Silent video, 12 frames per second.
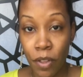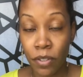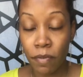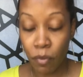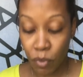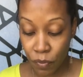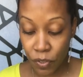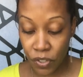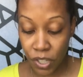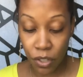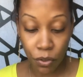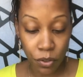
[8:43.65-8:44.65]
If I'm reading for
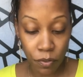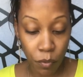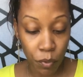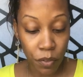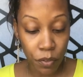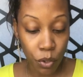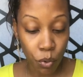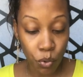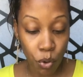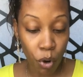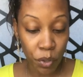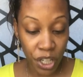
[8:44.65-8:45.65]
singles, if I'm reading for those
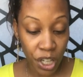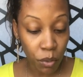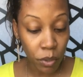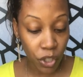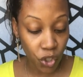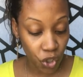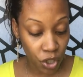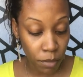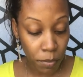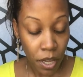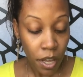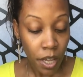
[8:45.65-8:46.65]
who are already in a
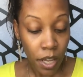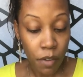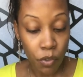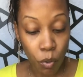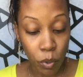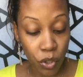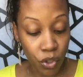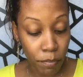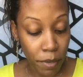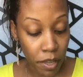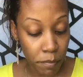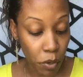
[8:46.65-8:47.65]
relationship, if your relationship
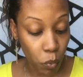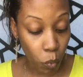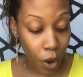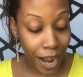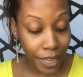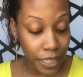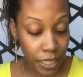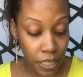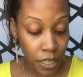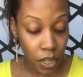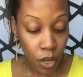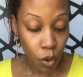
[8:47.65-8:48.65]
may have been rocky,